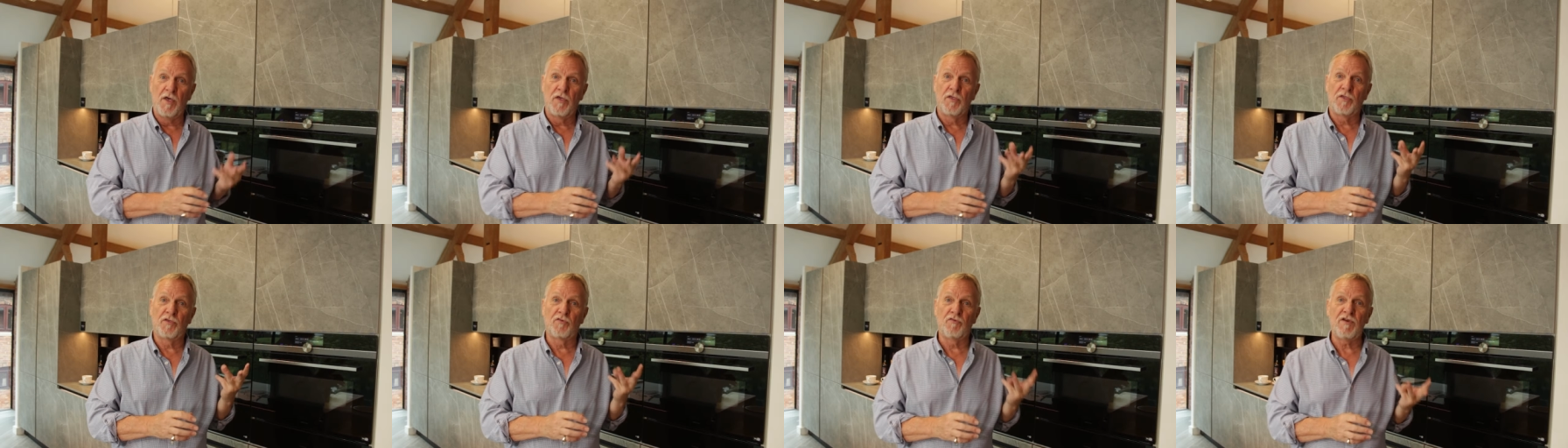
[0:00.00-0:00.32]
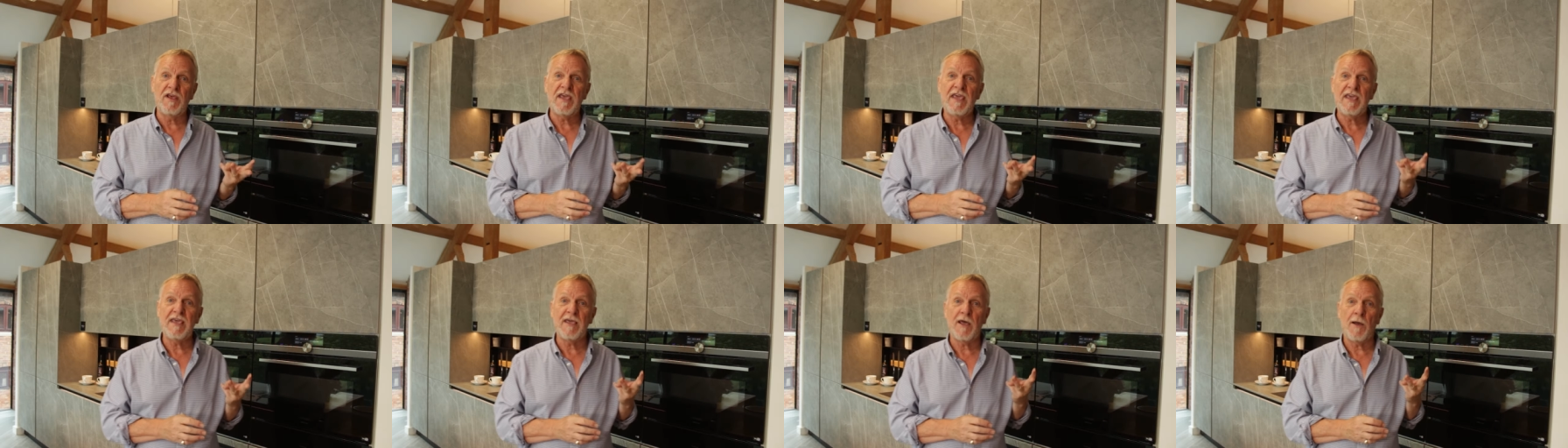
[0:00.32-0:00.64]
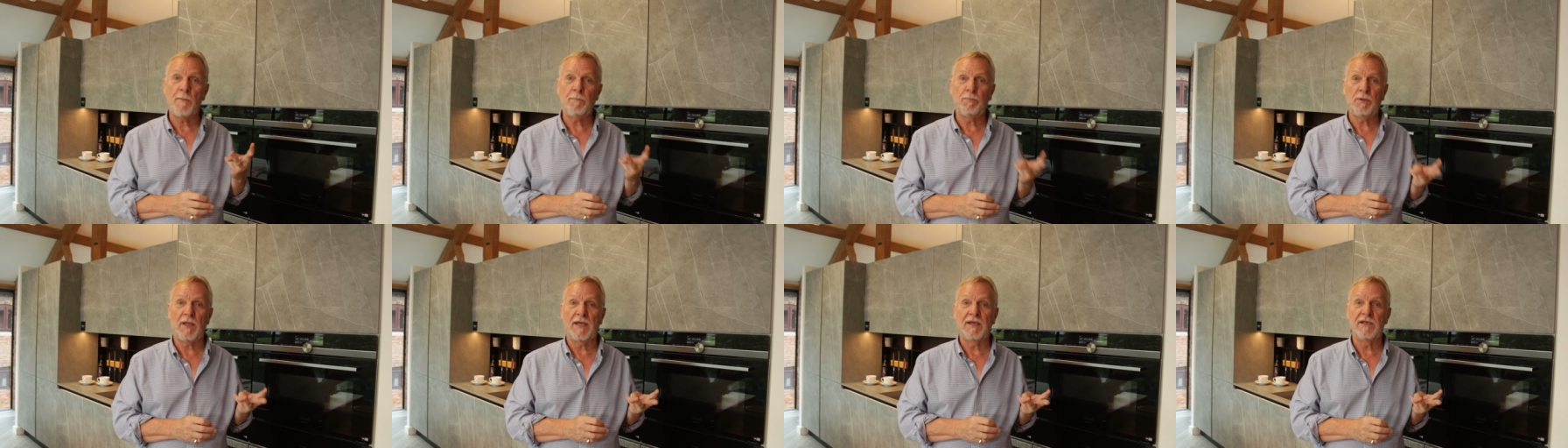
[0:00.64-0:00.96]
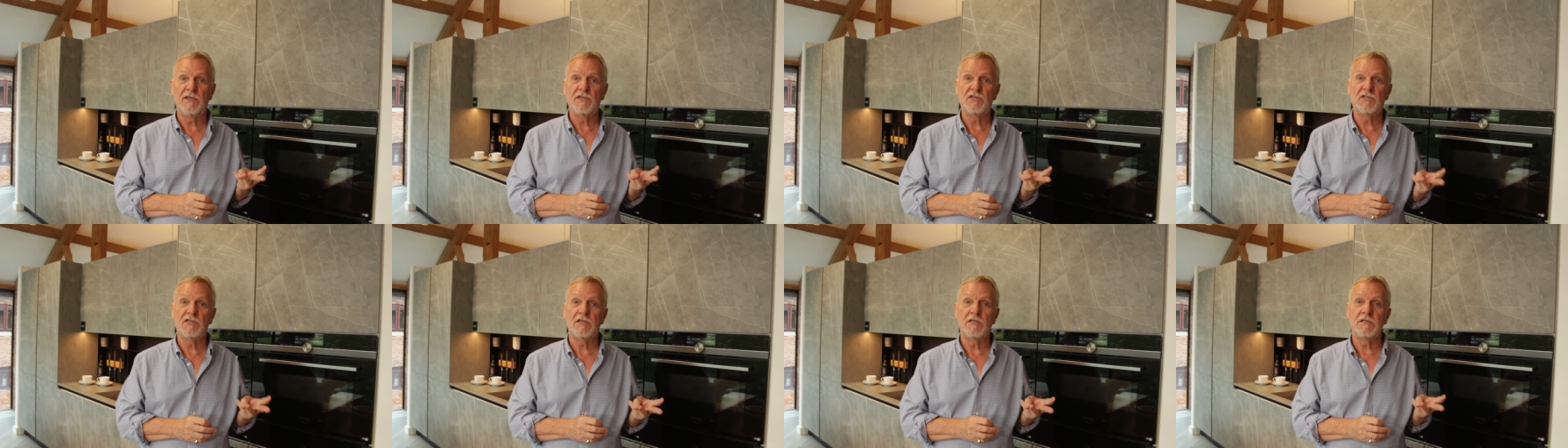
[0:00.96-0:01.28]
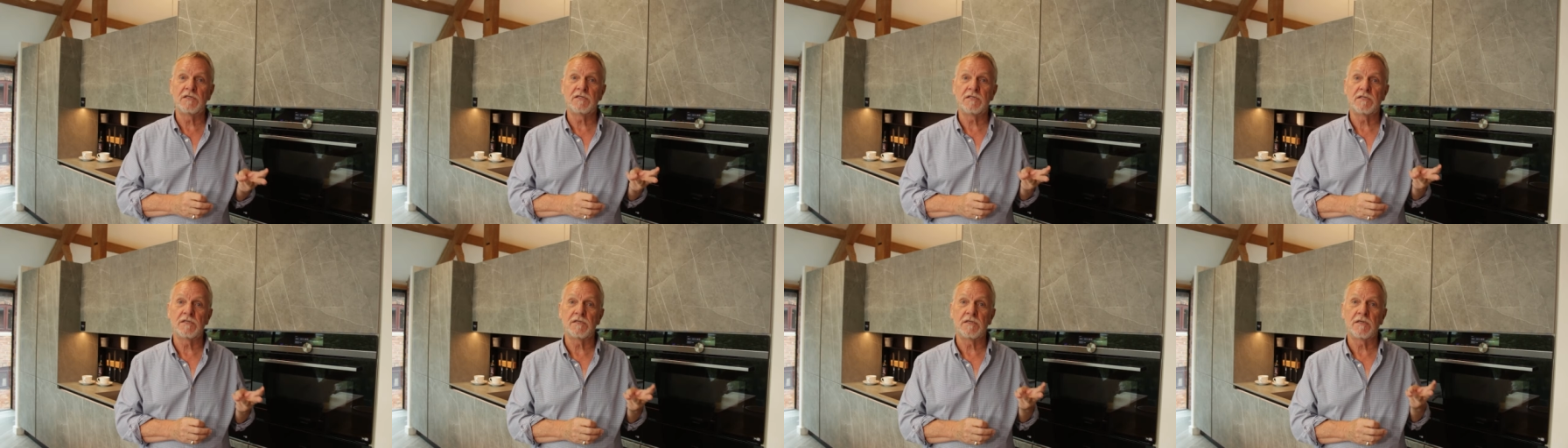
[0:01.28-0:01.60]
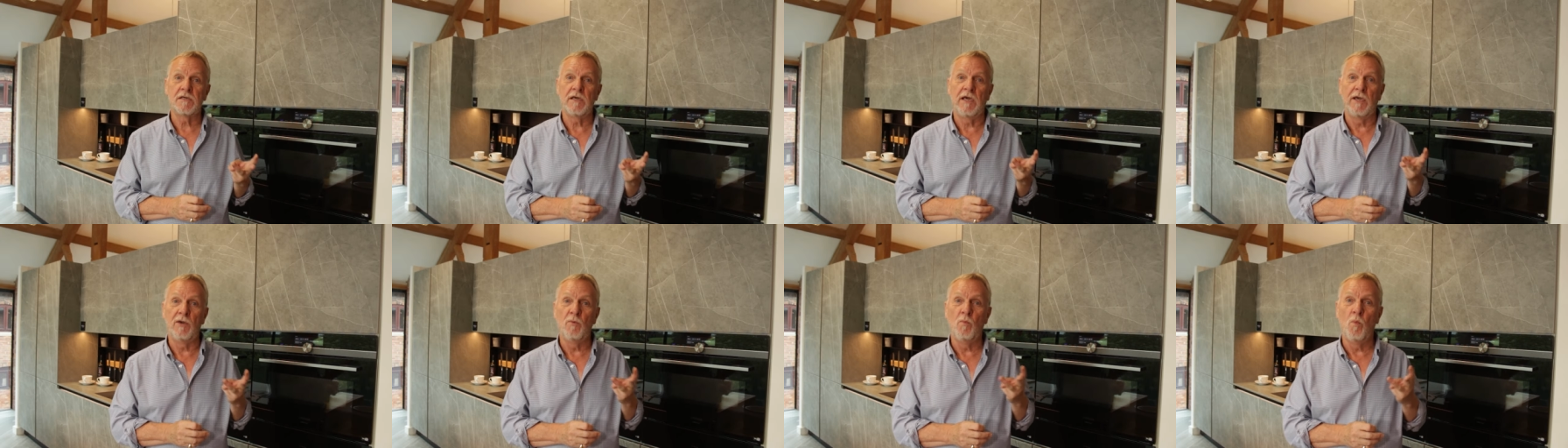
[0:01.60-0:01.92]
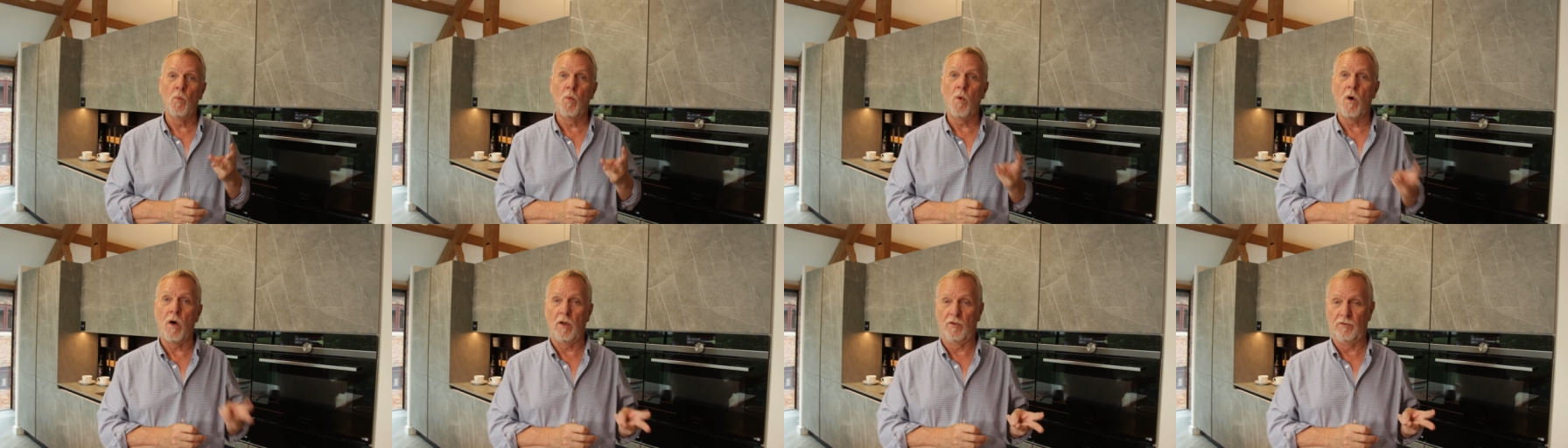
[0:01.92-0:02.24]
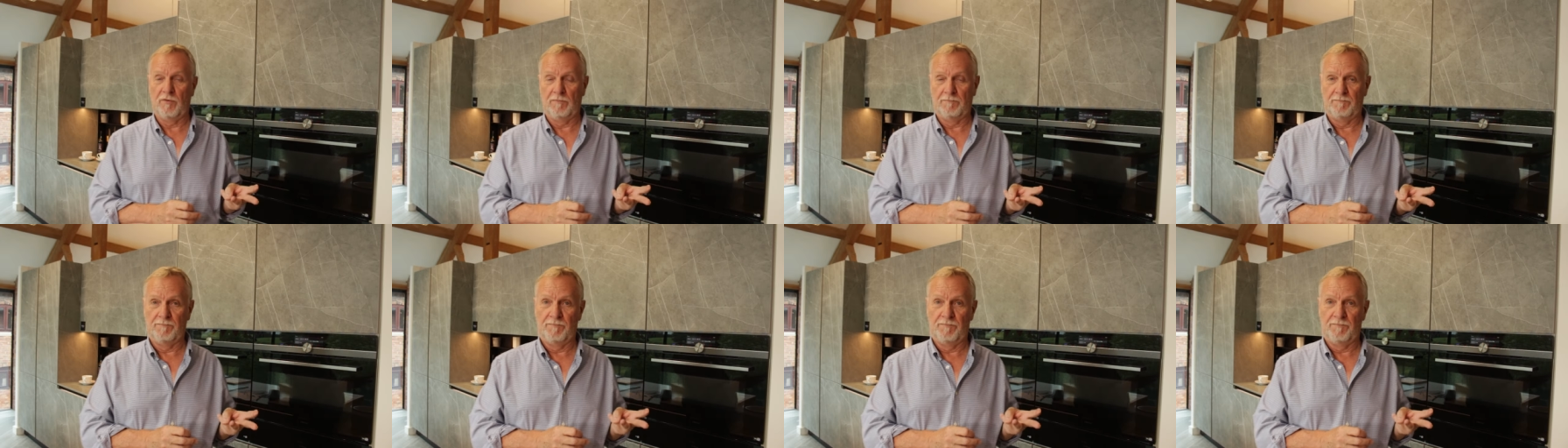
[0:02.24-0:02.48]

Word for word: Three appliances in one.